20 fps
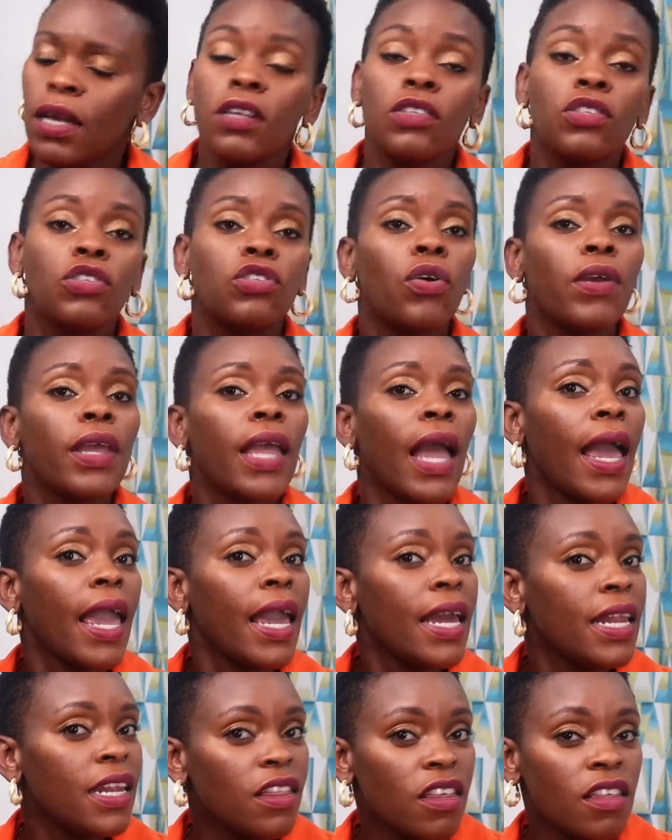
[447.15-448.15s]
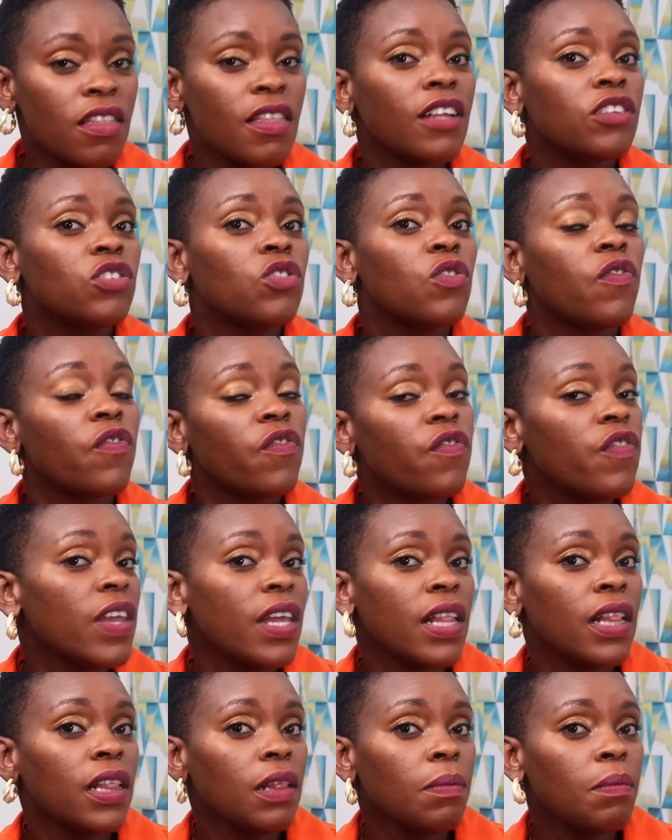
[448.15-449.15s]
So, yeah, anything that you
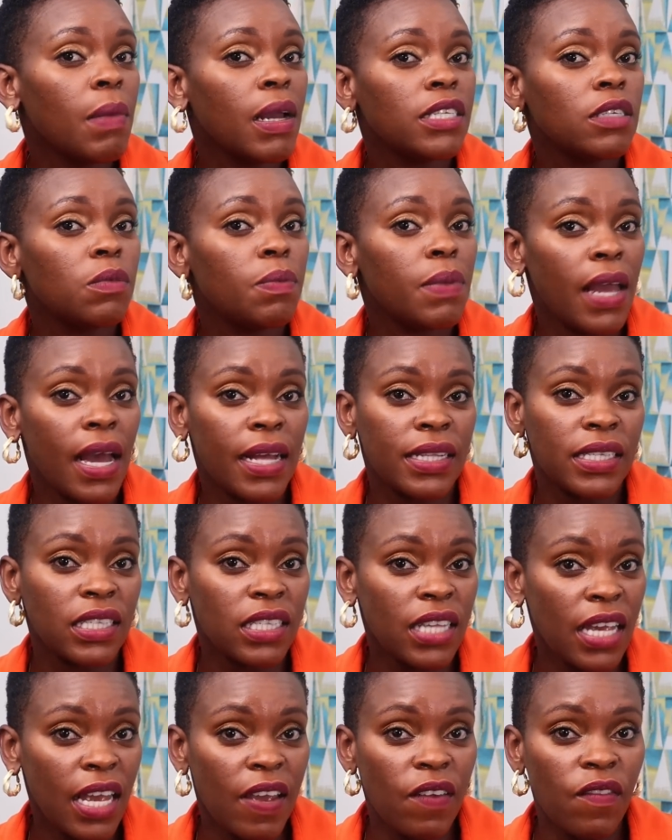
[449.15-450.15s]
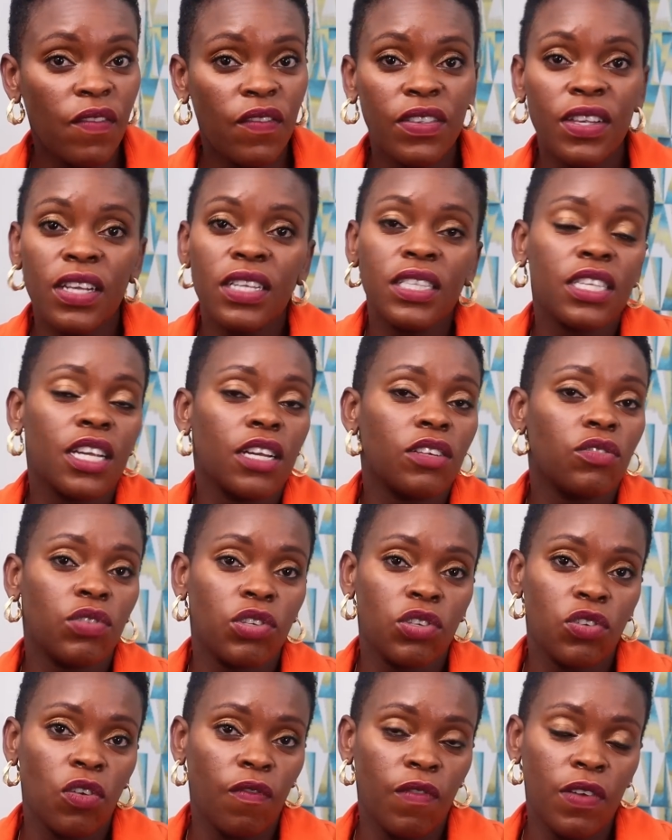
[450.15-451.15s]
feel might be unsafe, just get
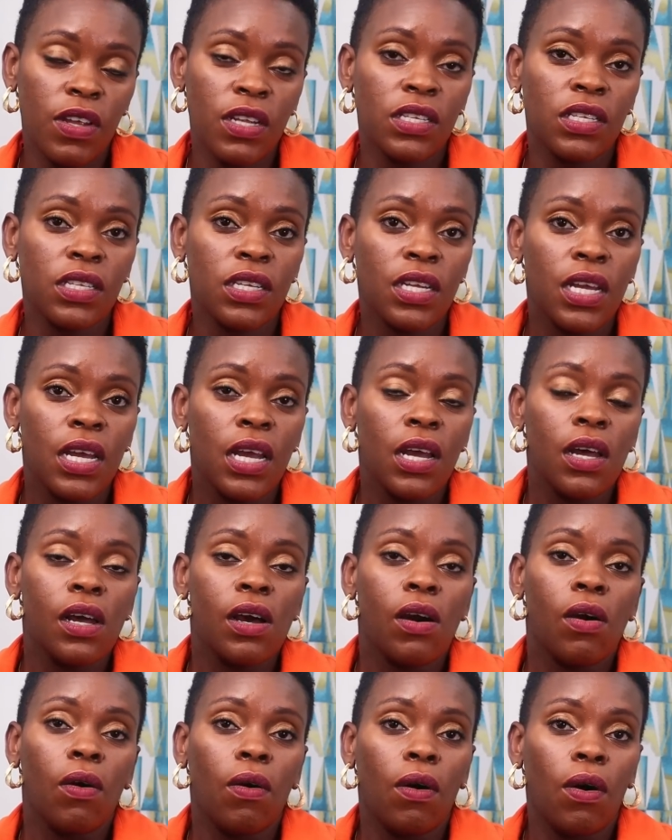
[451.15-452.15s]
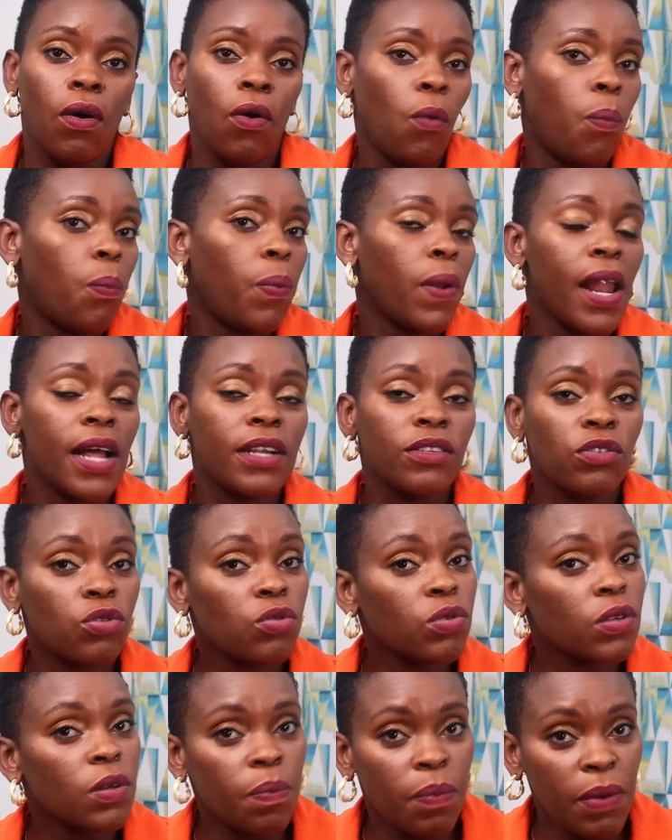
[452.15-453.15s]
rid of it or plan to
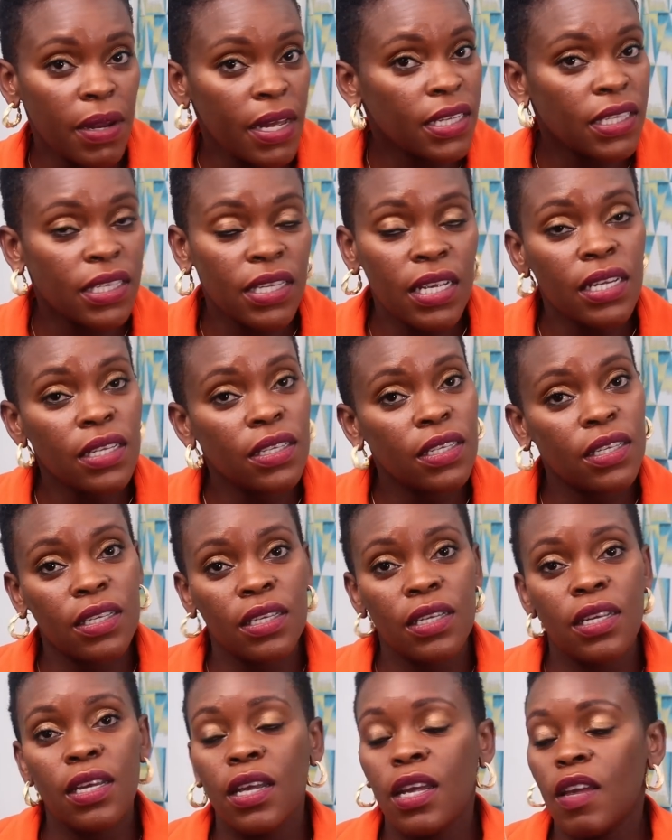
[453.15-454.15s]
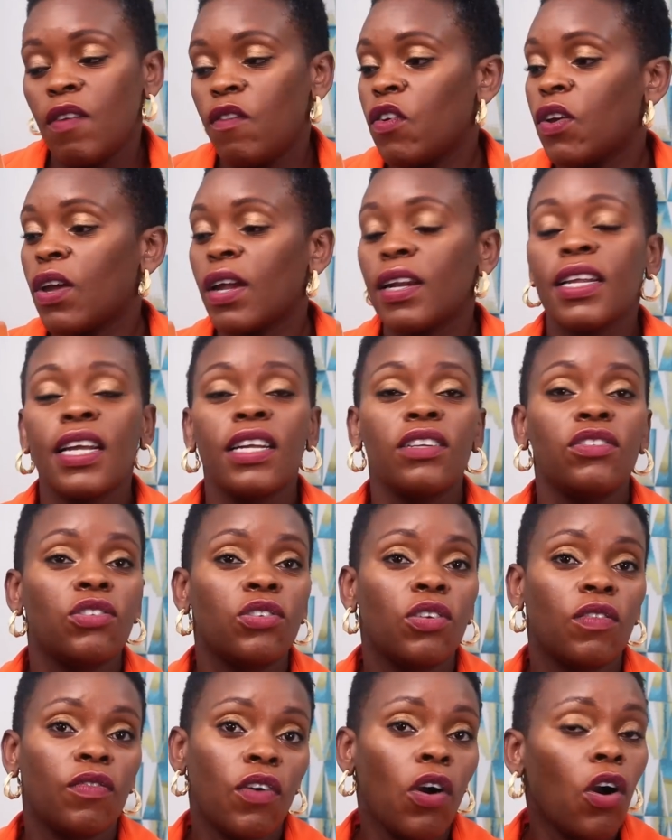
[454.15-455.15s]
replace it. If you can get
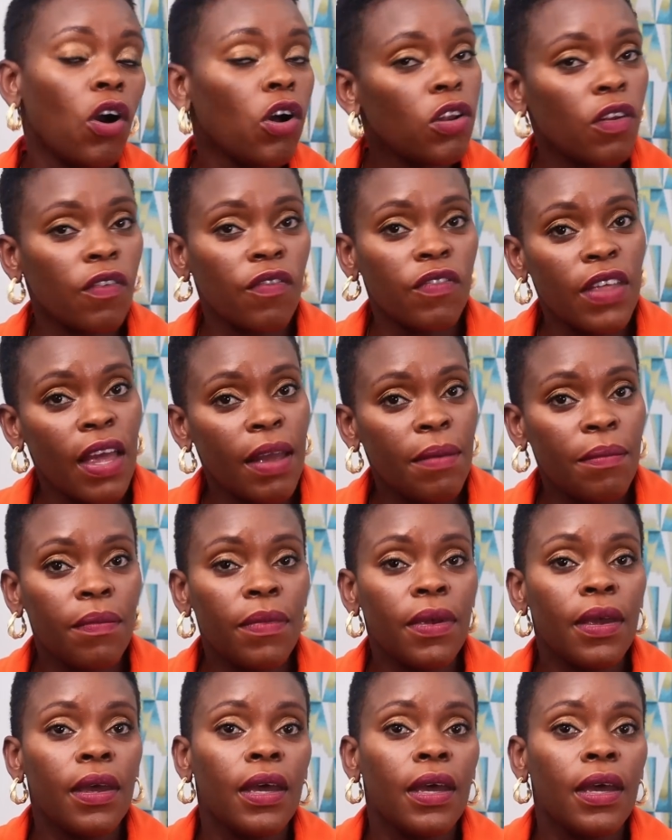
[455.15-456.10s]
rid of all of them,